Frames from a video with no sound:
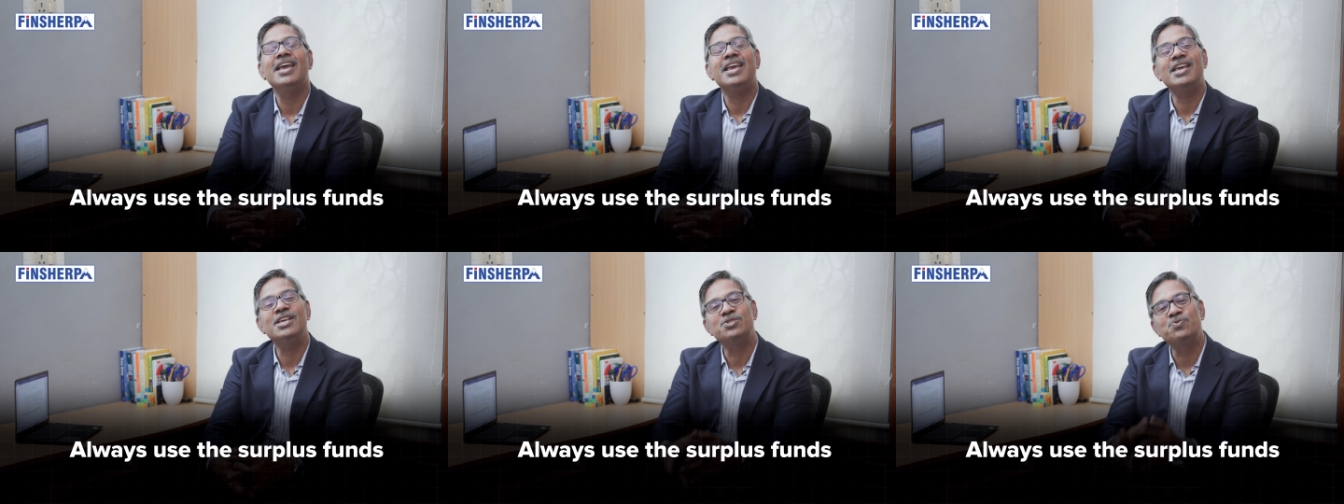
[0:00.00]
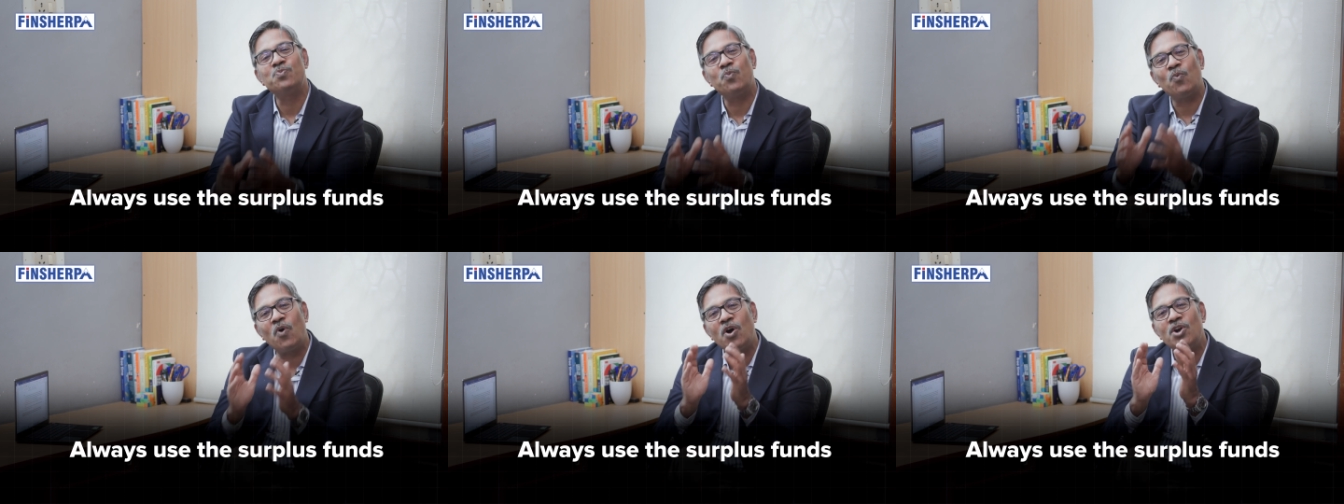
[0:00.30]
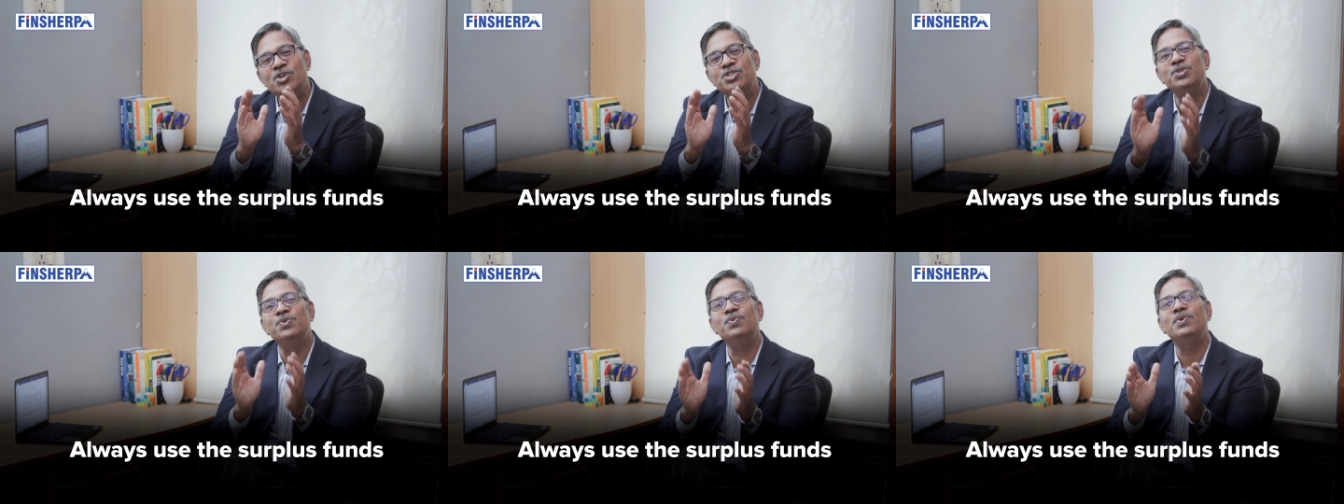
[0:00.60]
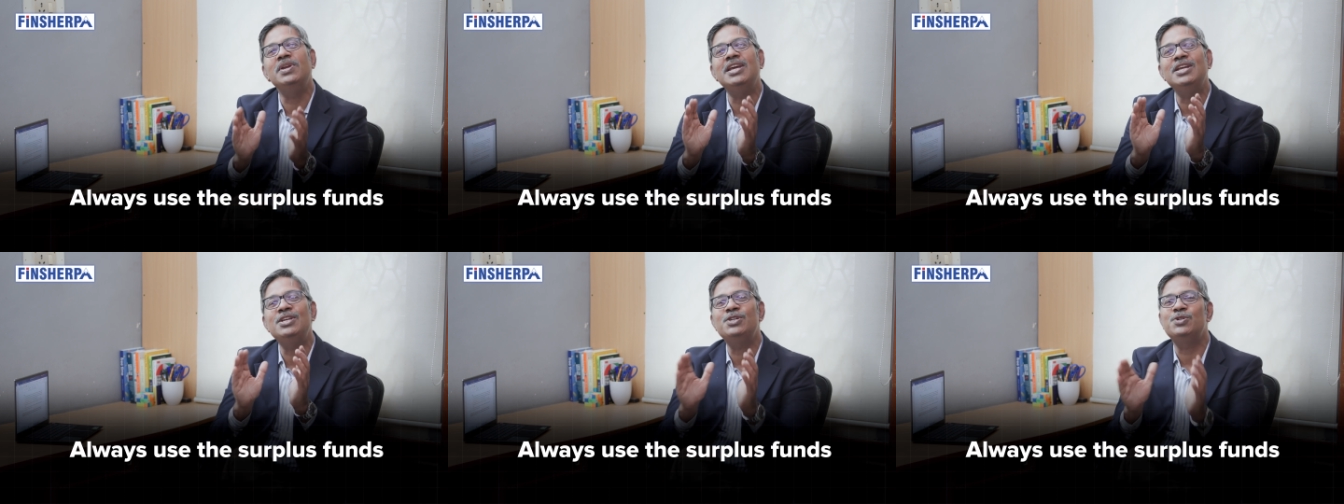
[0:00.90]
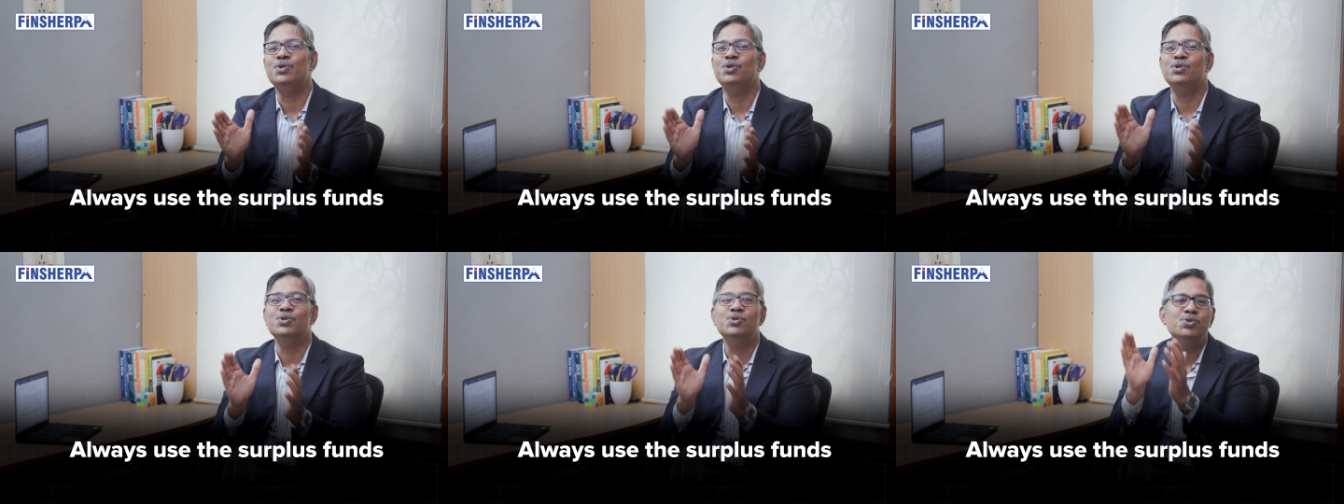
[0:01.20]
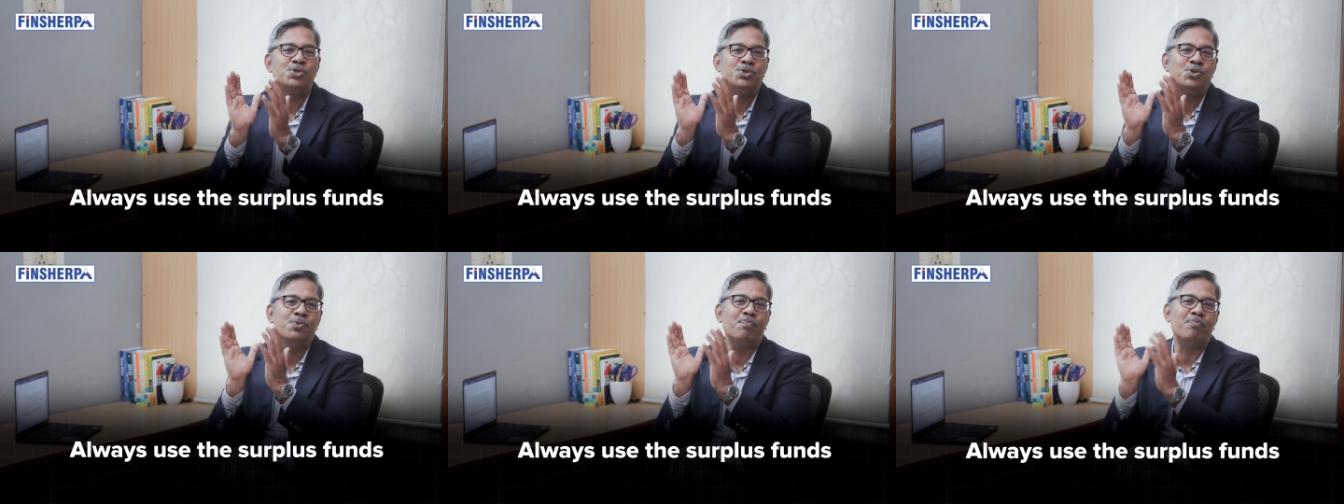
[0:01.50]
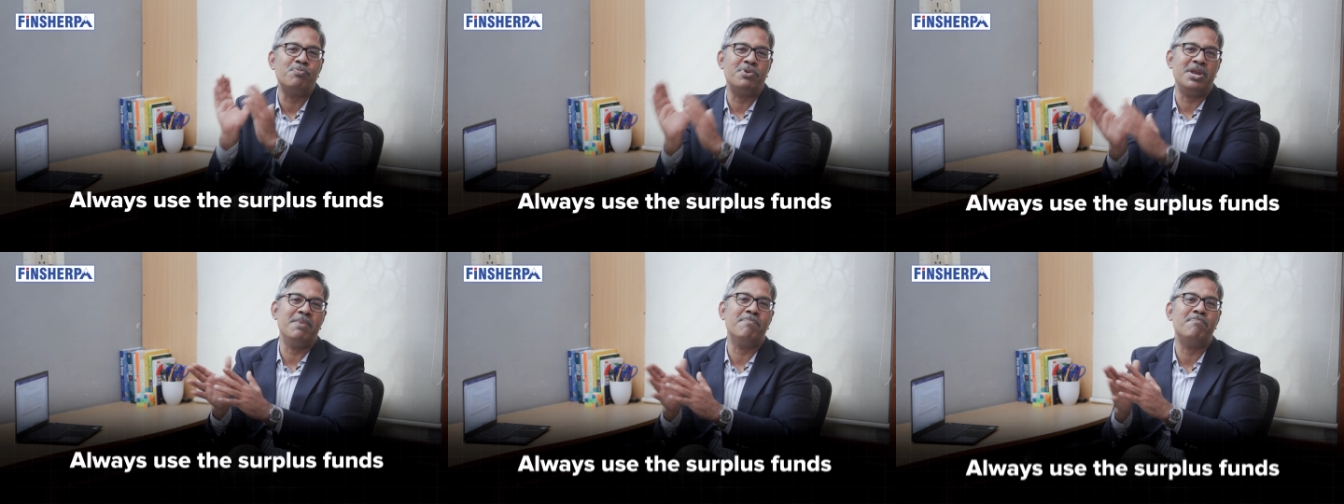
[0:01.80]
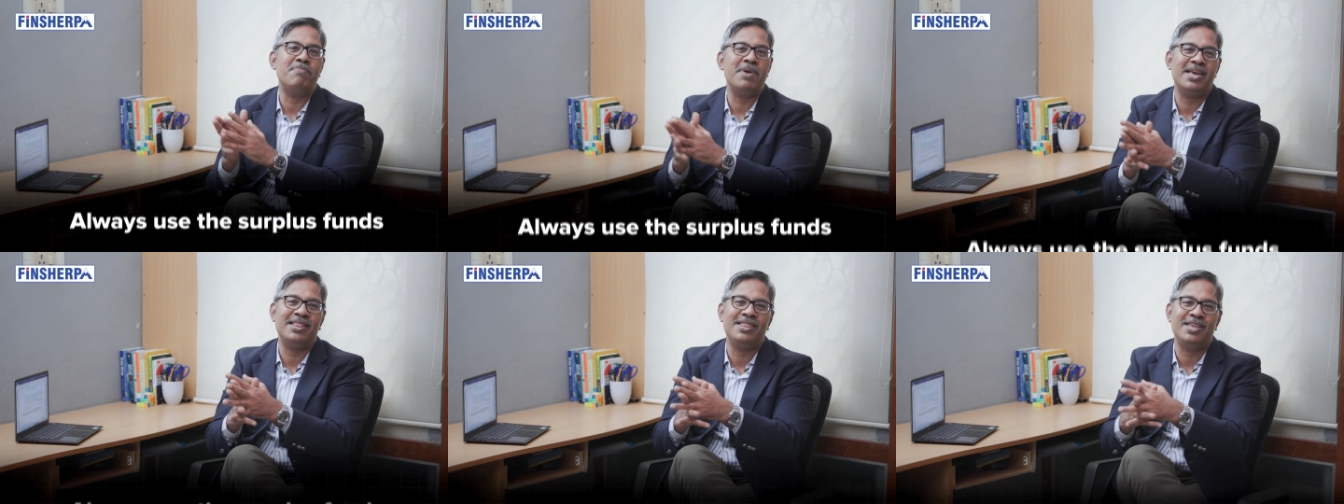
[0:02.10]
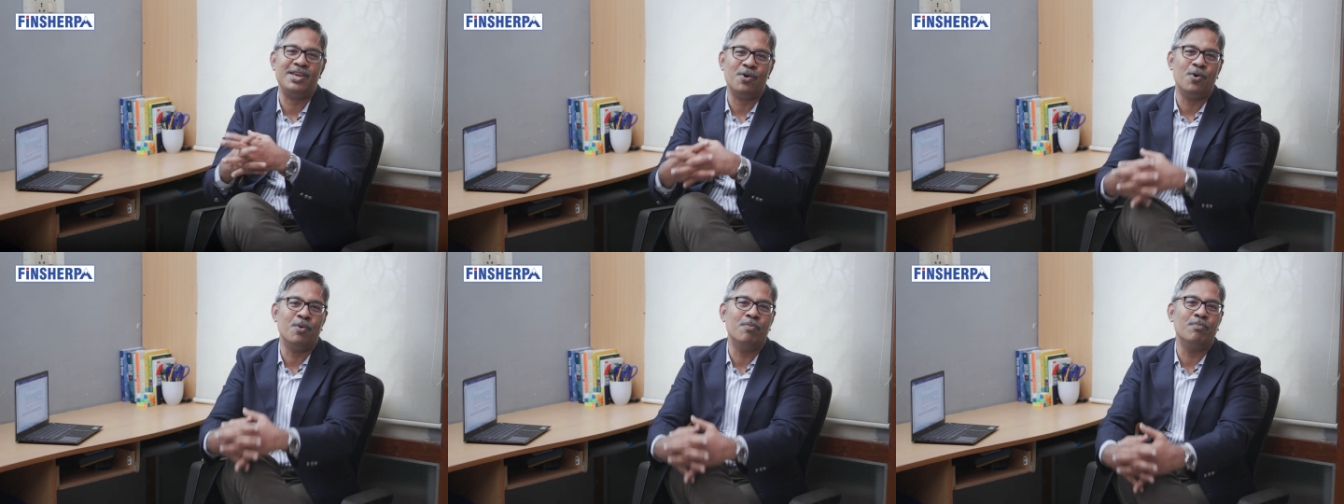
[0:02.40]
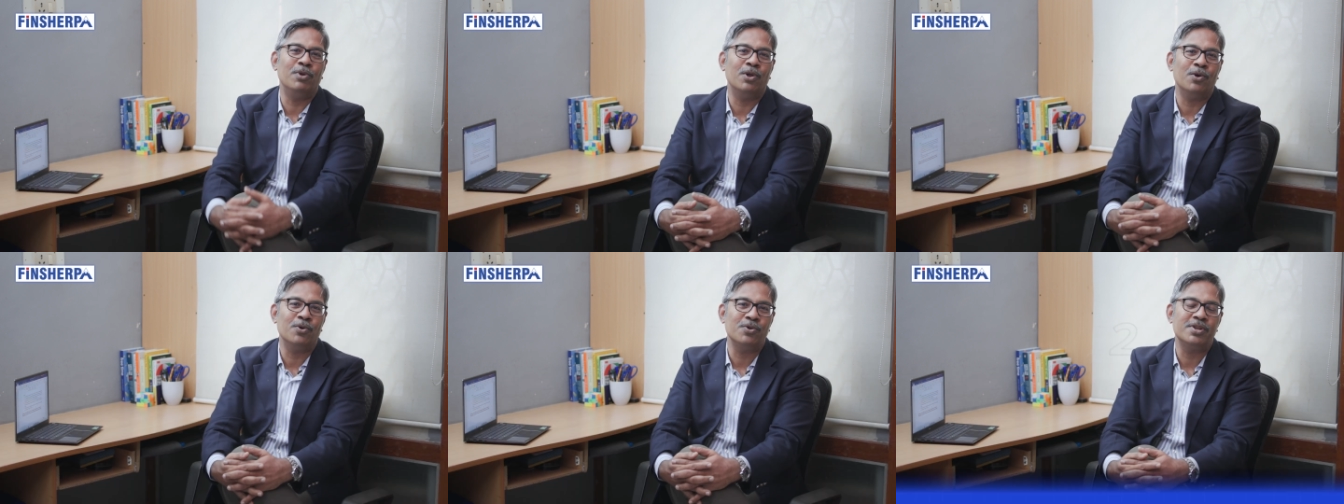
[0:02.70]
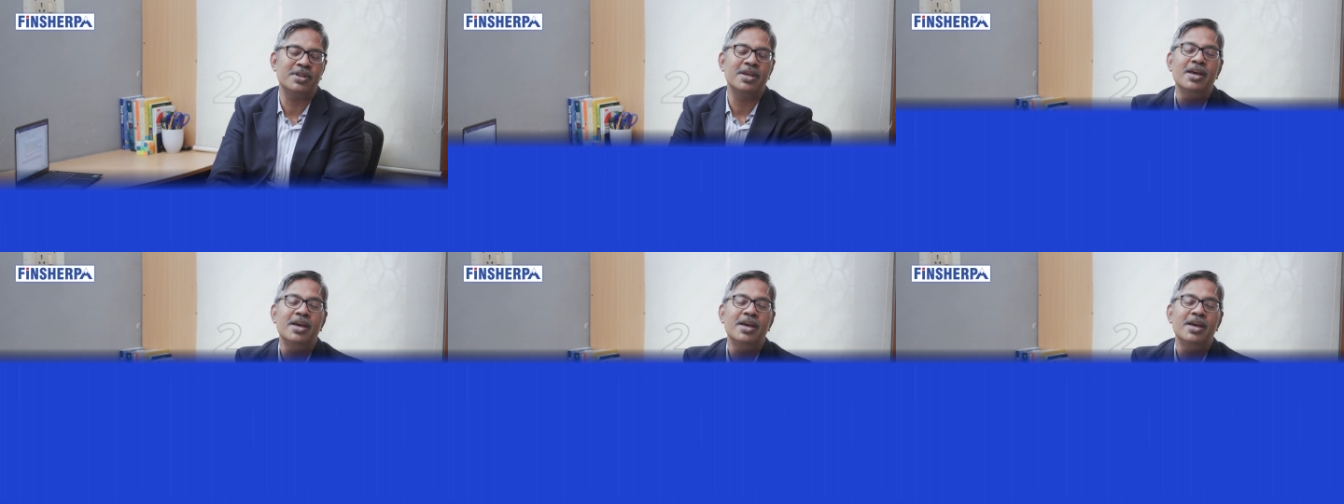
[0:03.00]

is what you need to use to prepay the home loan.